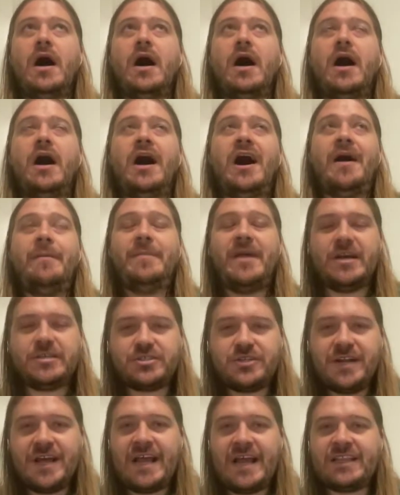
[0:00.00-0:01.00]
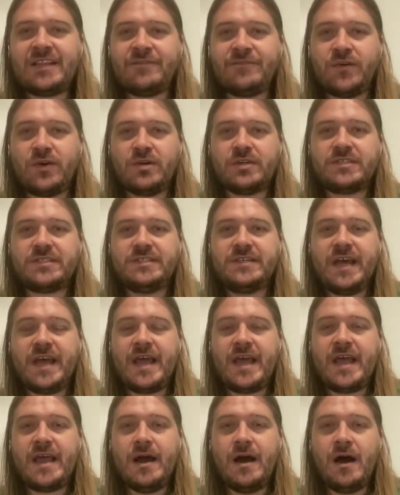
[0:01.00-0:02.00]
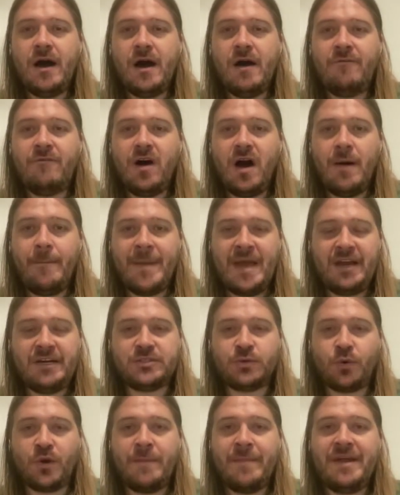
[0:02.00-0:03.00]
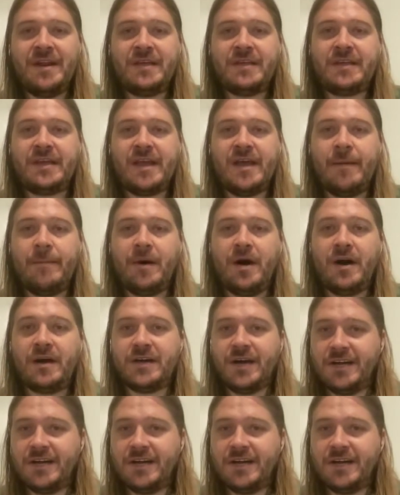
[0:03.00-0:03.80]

Yesterday at the first day of mandatory minicamp,